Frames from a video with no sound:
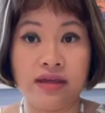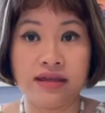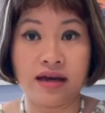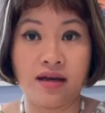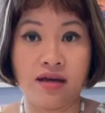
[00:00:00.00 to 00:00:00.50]

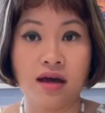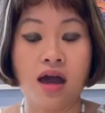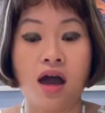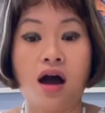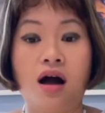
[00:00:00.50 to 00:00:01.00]
day,
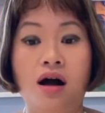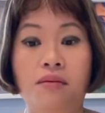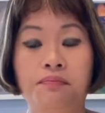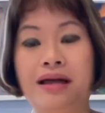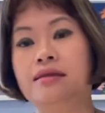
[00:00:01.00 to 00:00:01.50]

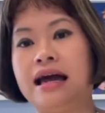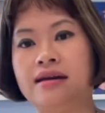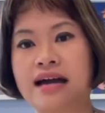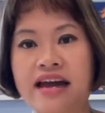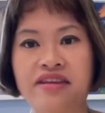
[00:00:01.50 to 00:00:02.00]
but
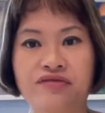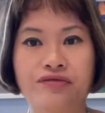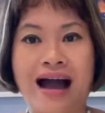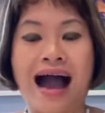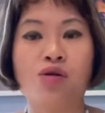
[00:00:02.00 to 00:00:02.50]
like kind of
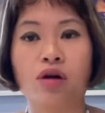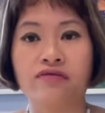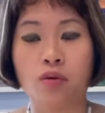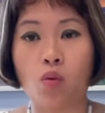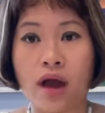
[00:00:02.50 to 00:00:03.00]
out
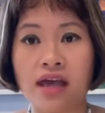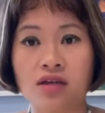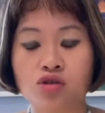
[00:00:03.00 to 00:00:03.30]
of the way,